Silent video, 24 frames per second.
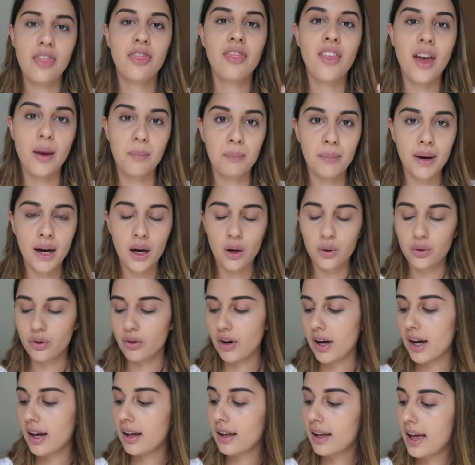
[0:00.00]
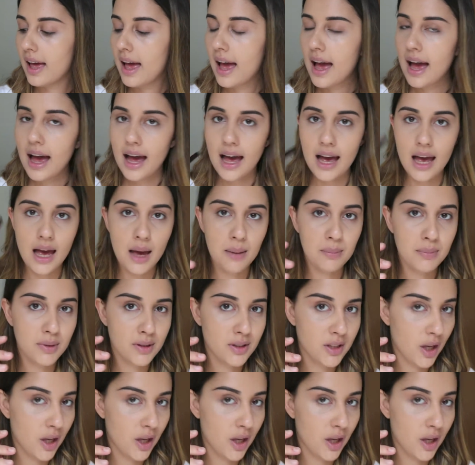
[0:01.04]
and then powder it.